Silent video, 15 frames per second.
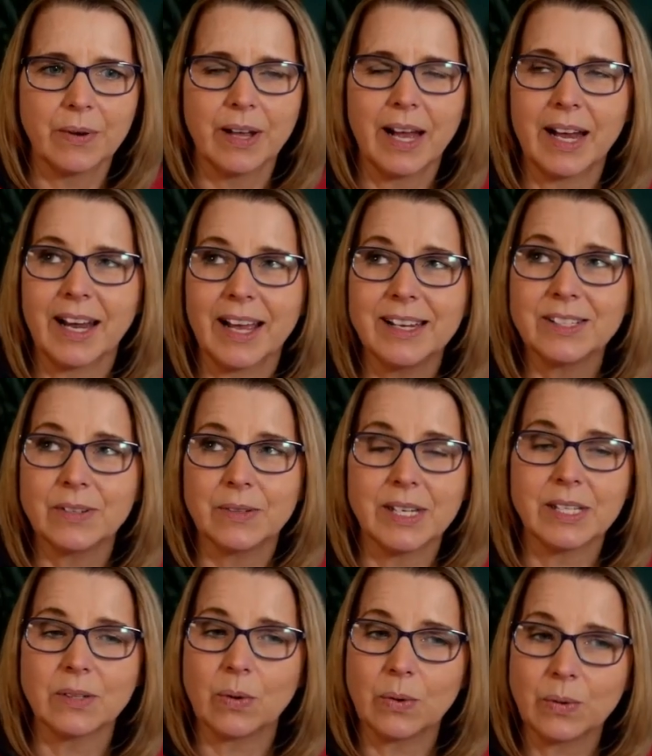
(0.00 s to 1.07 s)
And I do
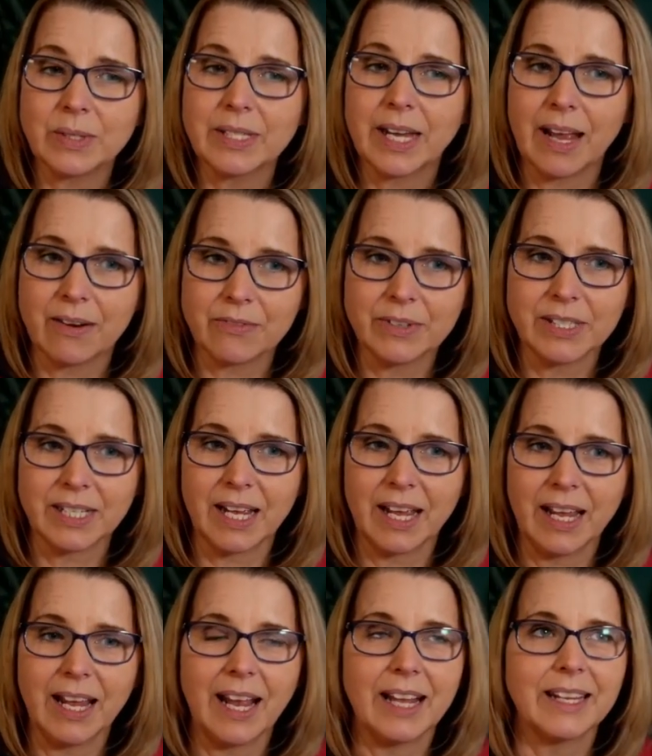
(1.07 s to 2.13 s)
this all day, every
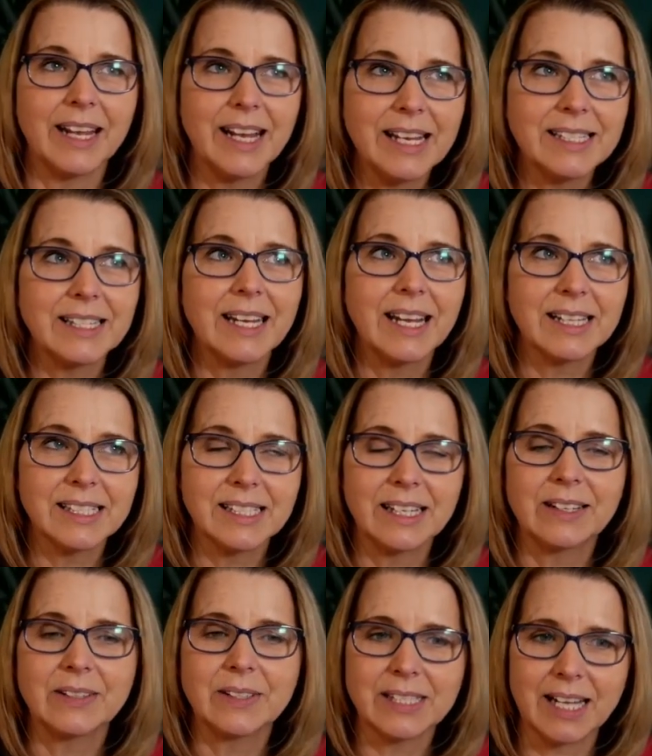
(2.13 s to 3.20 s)
day, and there isn't a
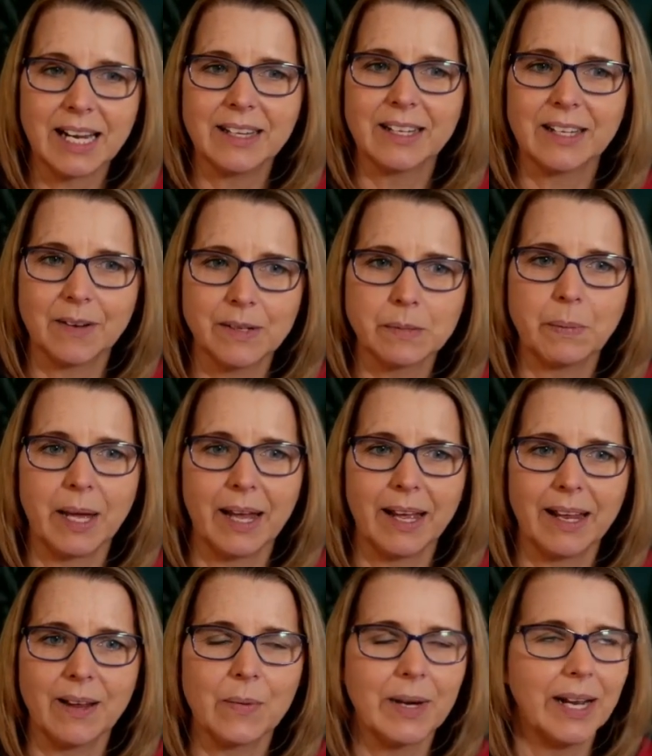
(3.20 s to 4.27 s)
single day that goes by
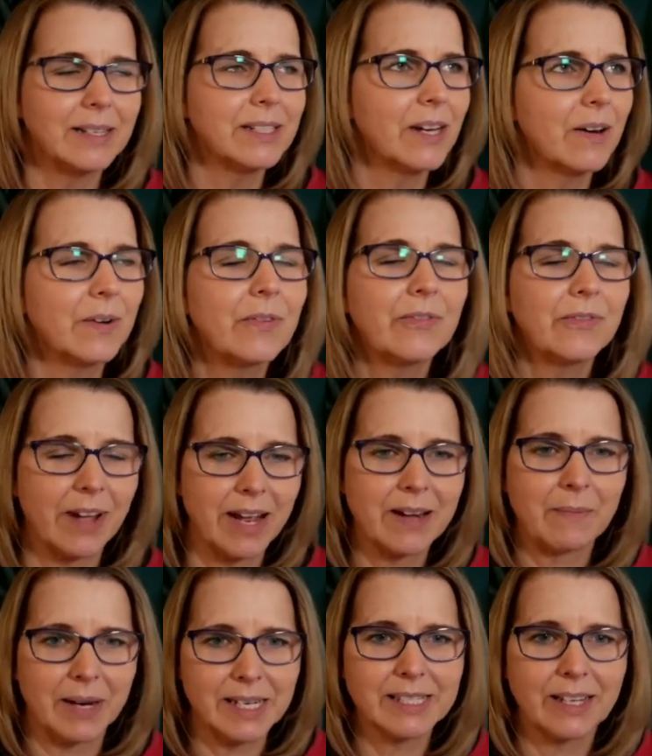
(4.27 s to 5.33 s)
when I don't find
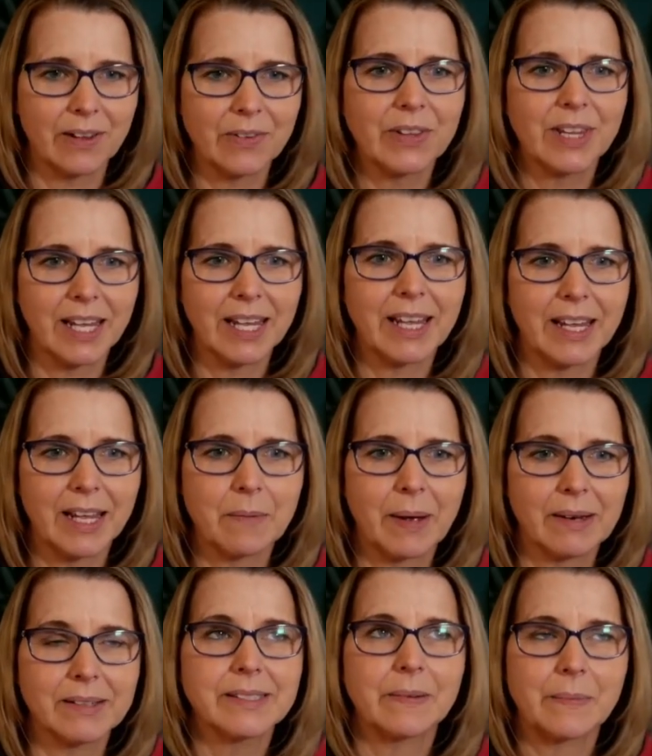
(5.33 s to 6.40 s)
myself thinking
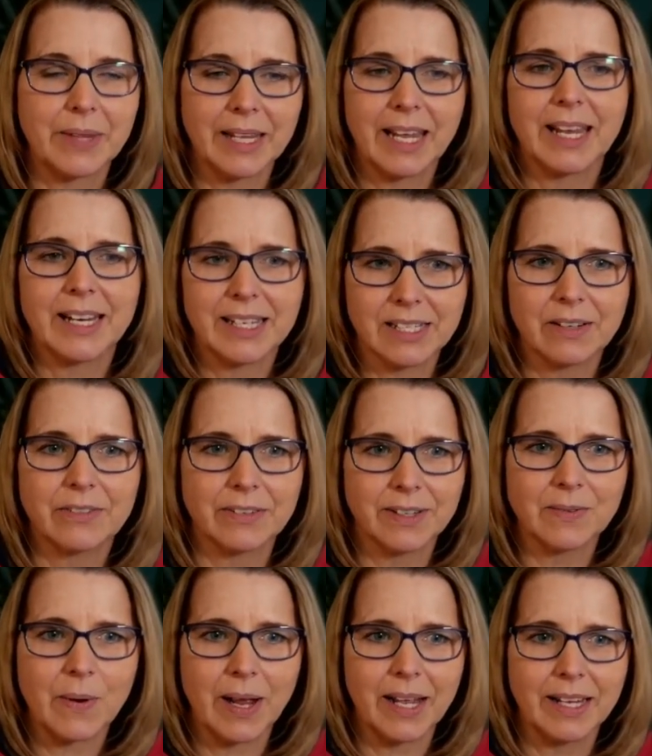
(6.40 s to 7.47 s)
about something in a different
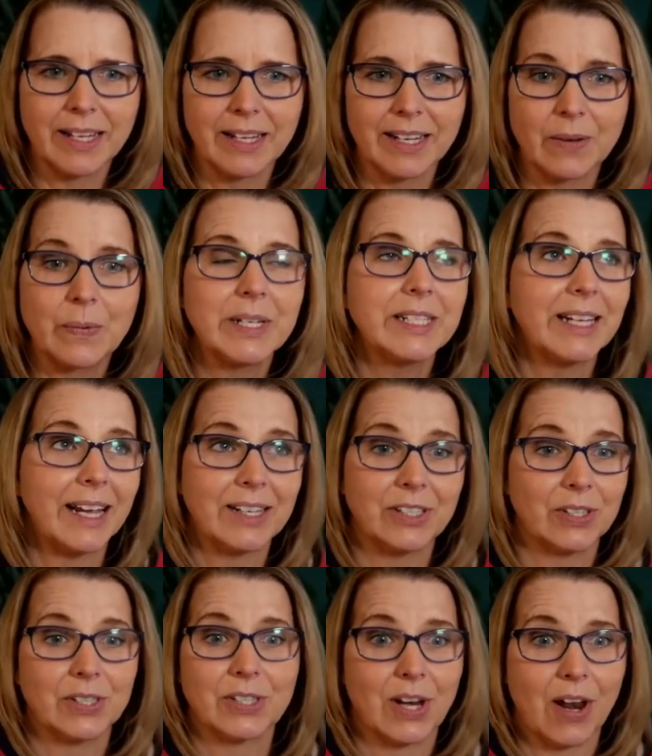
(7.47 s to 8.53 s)
way, which I
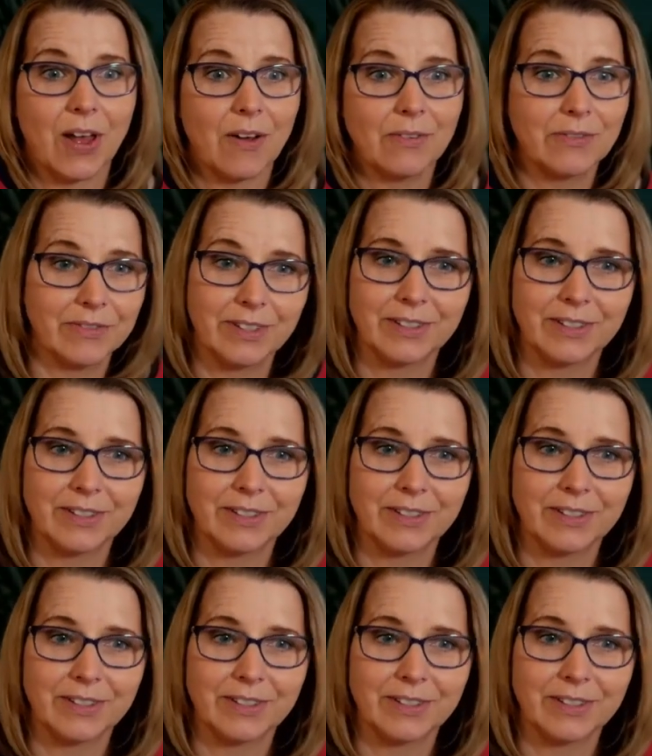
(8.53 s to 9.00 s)
just love.